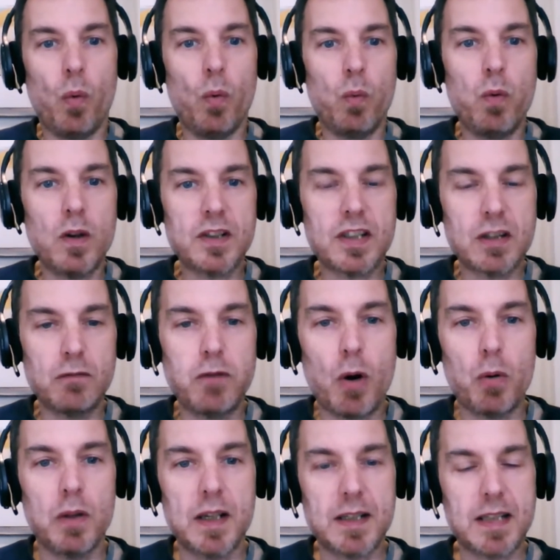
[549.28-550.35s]
What's the
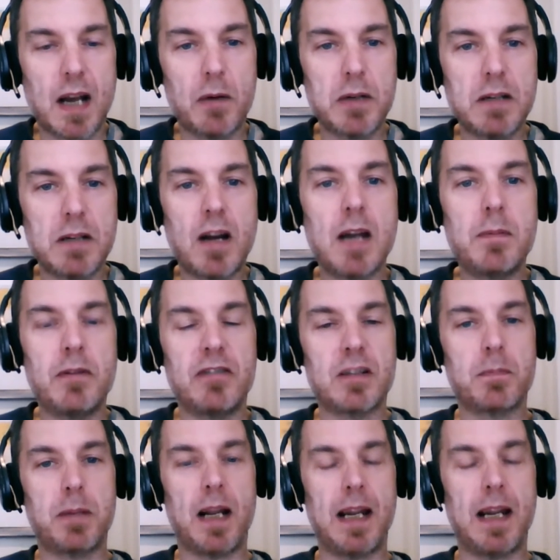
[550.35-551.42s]
role that Saudi Arabia
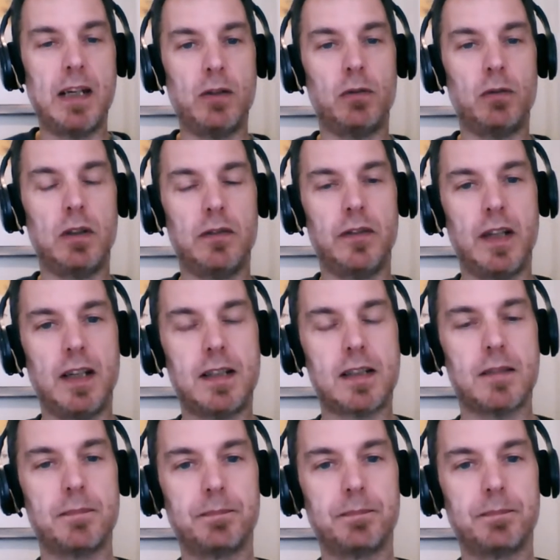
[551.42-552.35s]
is playing in all of this?